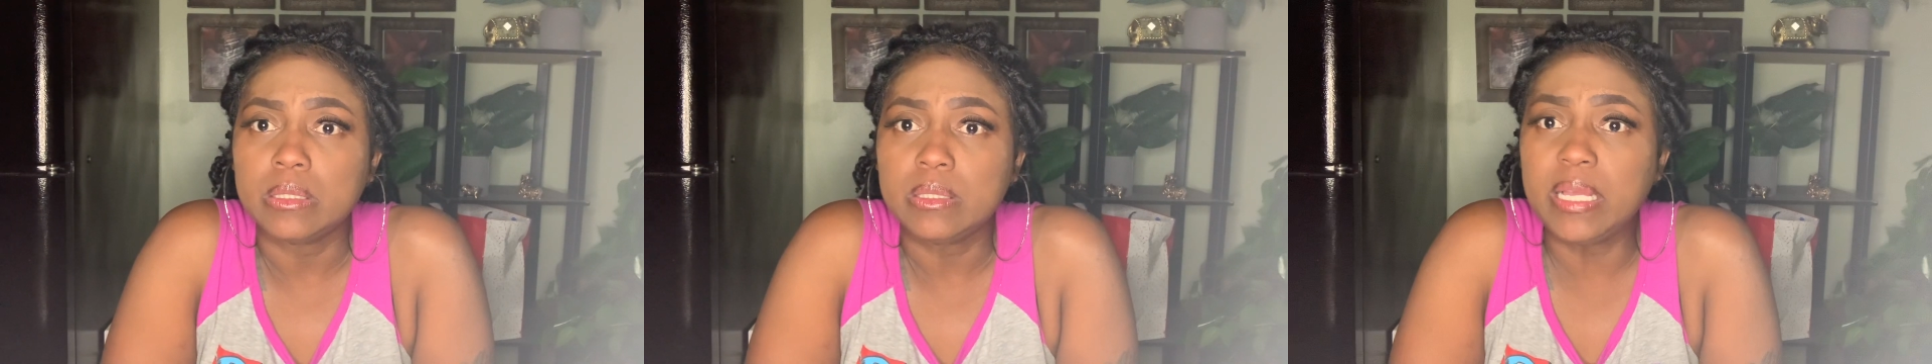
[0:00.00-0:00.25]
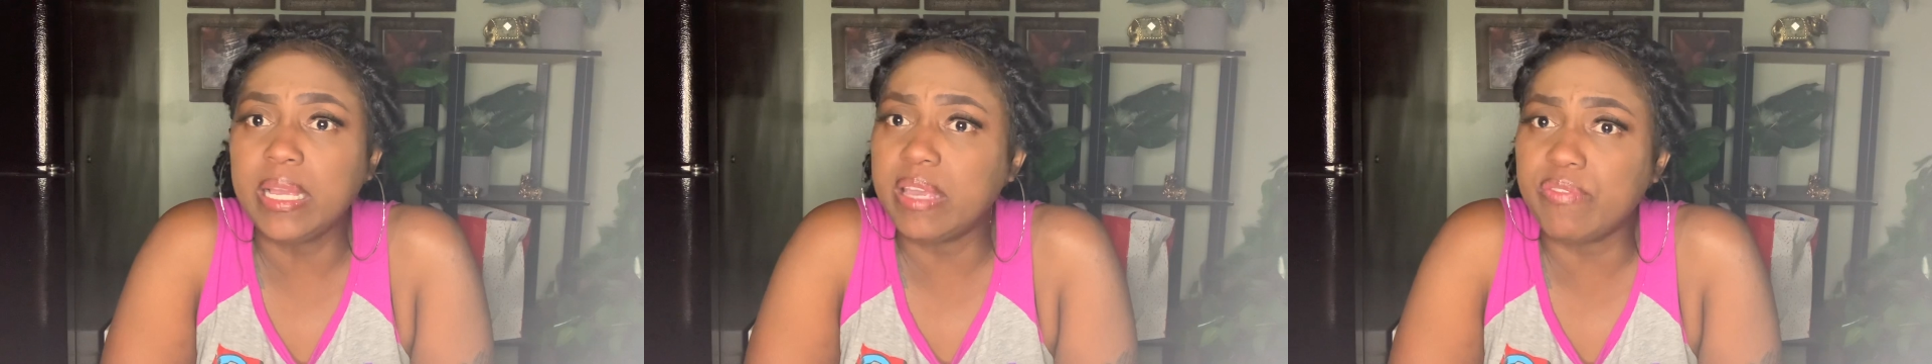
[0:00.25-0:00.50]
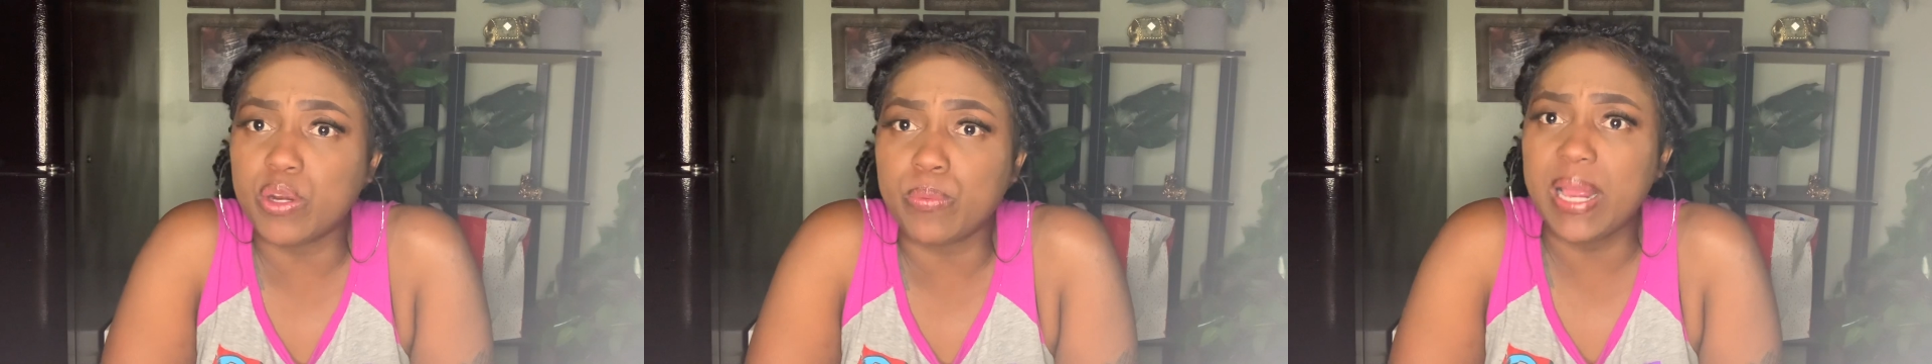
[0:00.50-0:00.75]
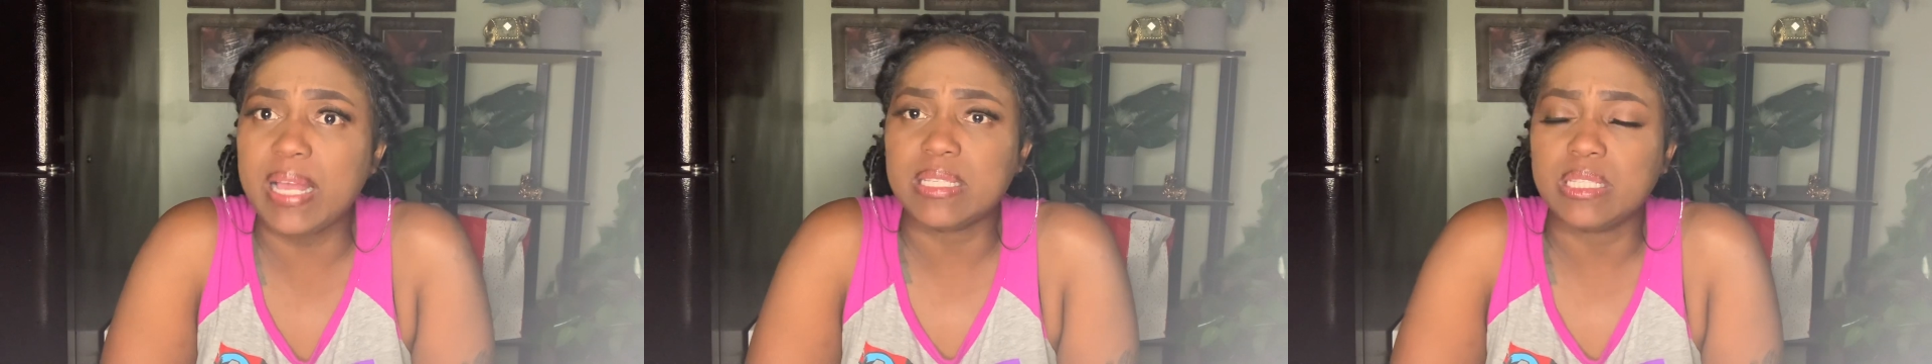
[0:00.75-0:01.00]
and give it a
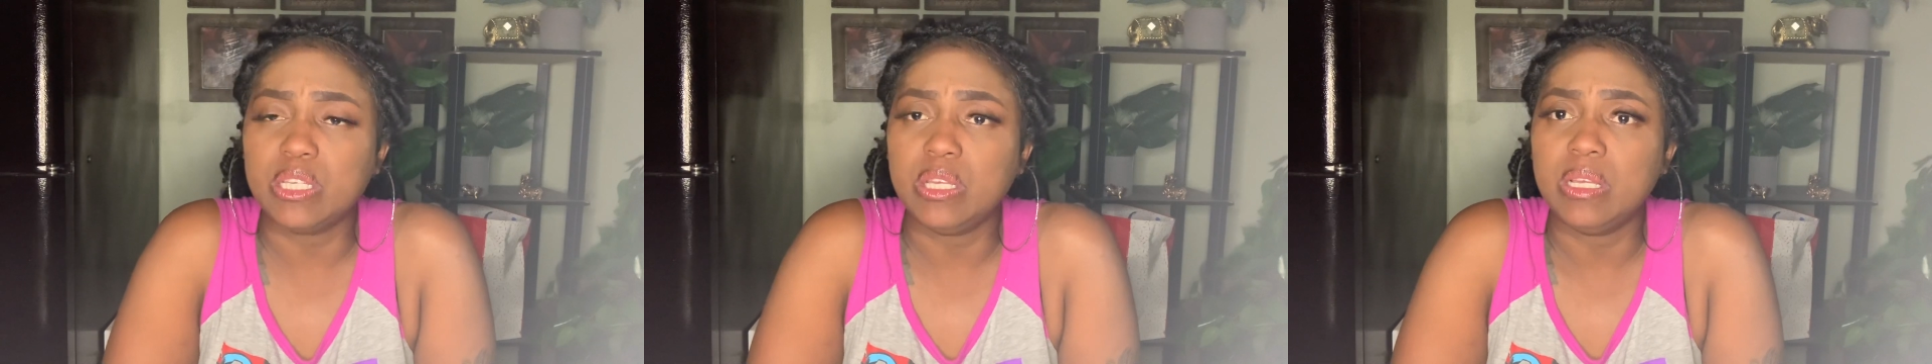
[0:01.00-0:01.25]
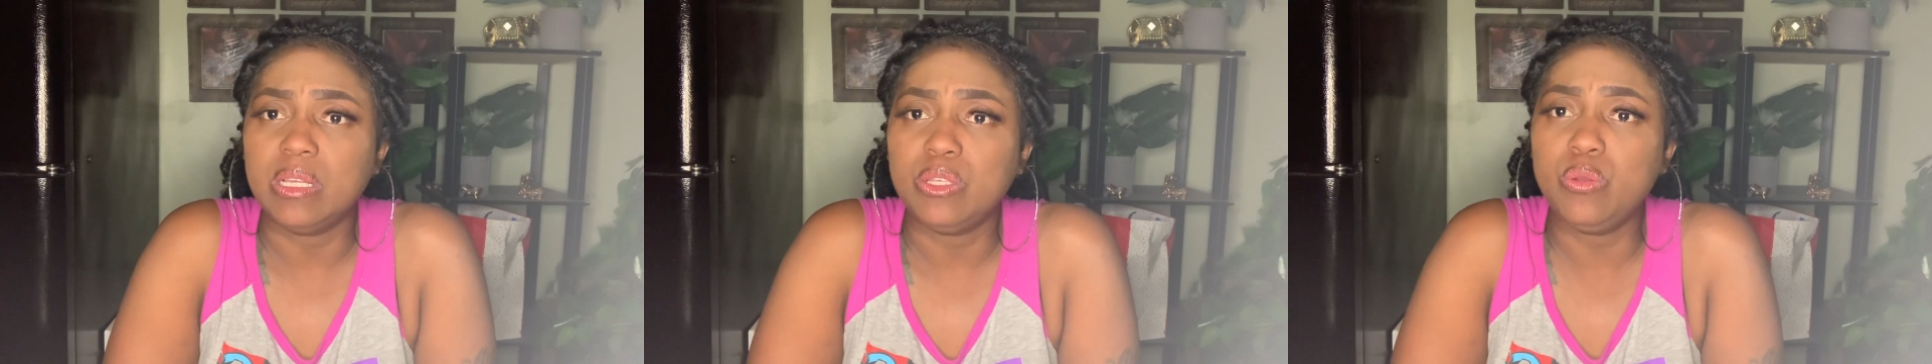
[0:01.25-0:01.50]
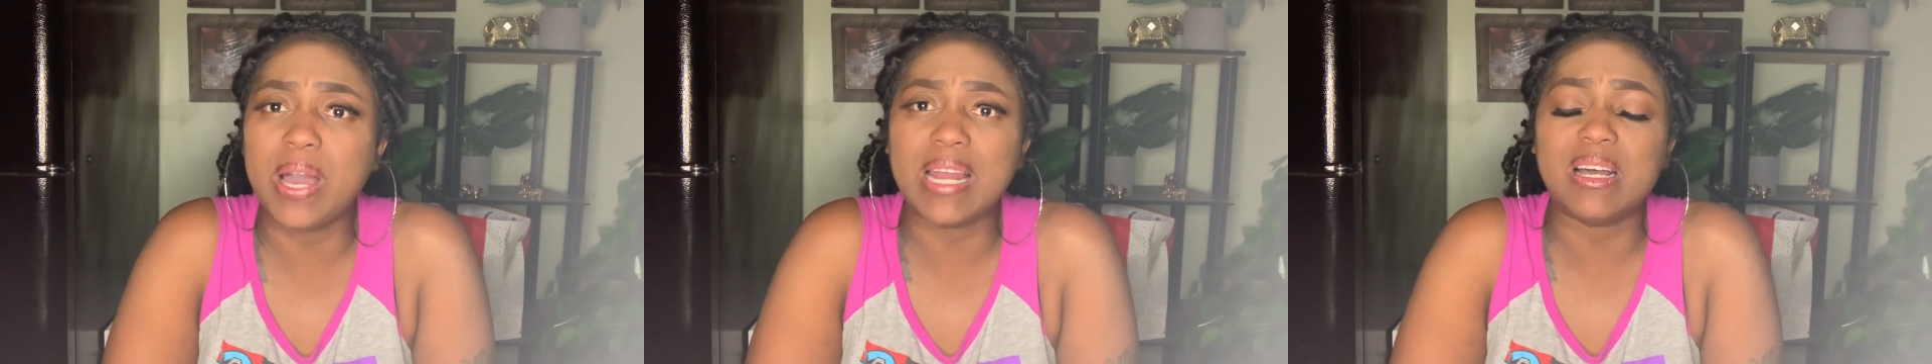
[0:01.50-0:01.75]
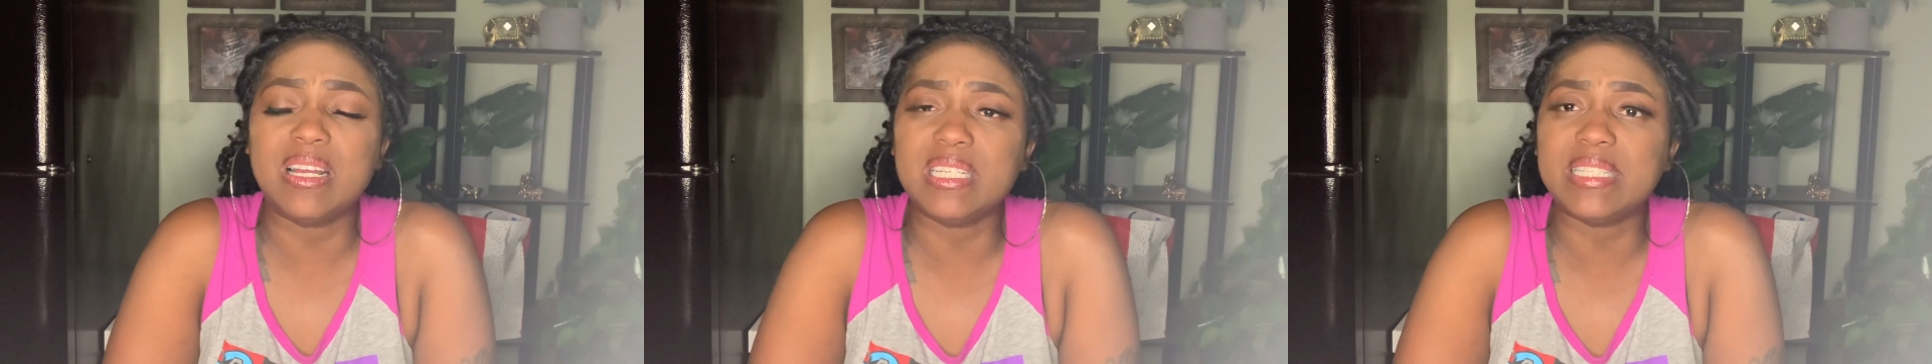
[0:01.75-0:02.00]
rest. You got
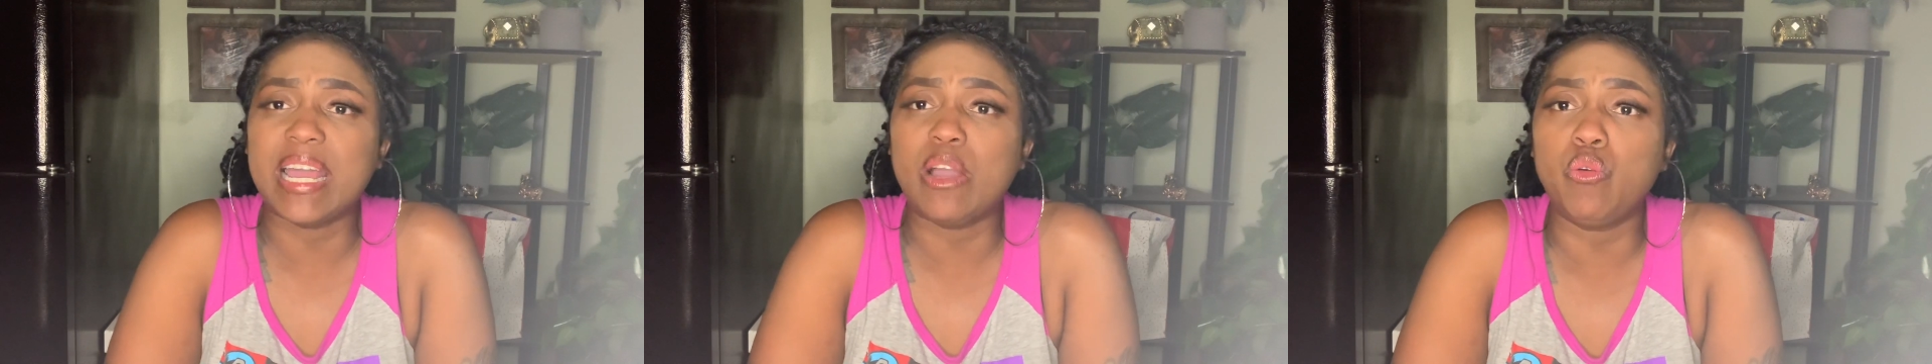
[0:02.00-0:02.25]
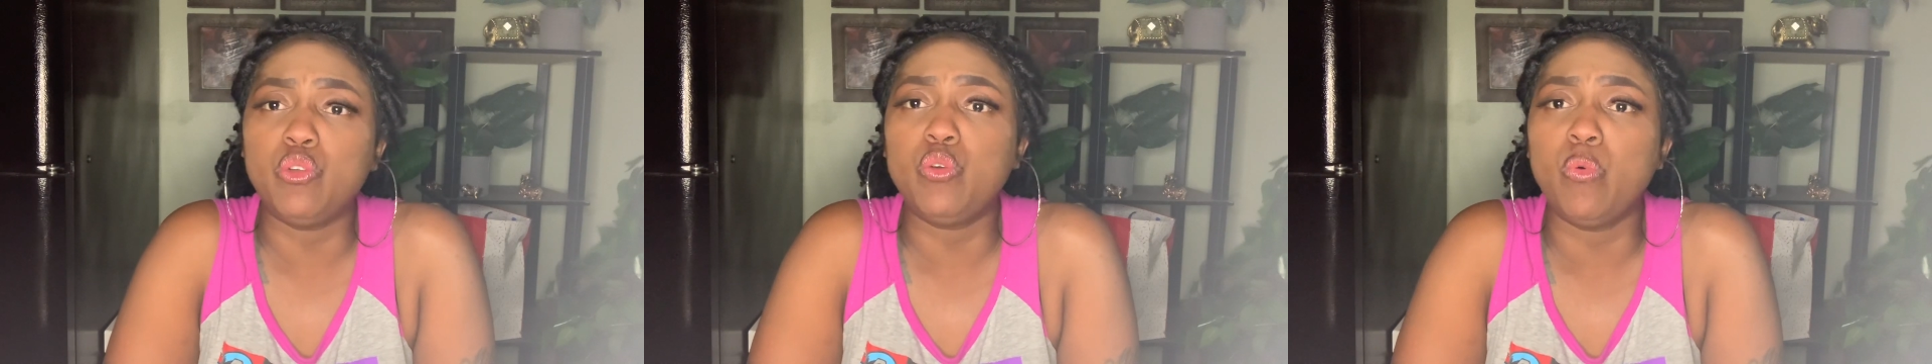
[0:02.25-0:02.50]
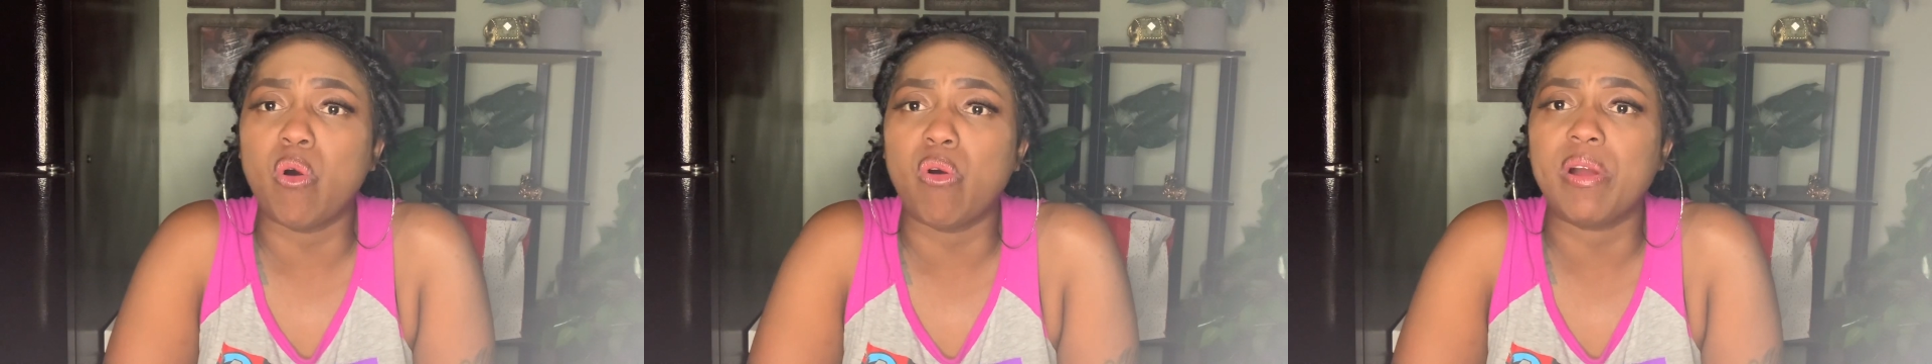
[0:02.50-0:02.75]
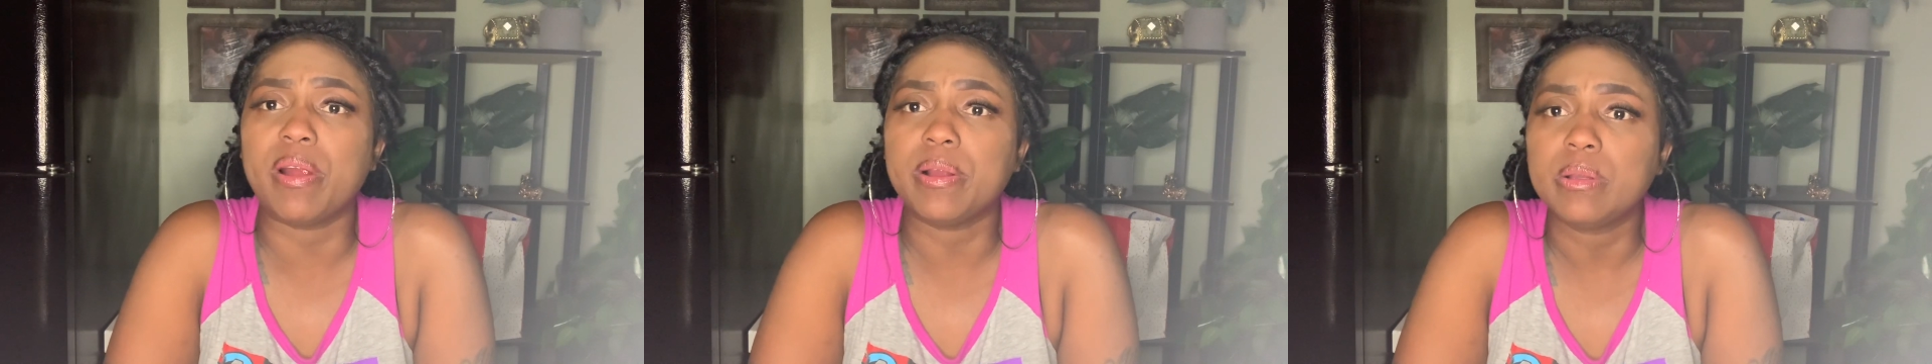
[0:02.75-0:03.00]
to understand who you
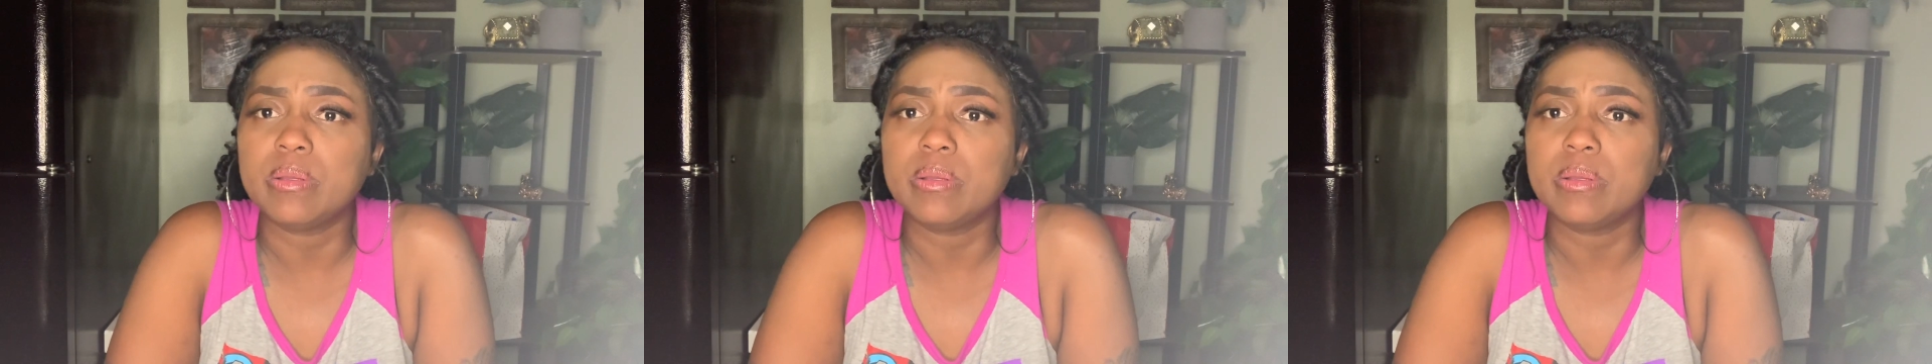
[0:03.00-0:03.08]
are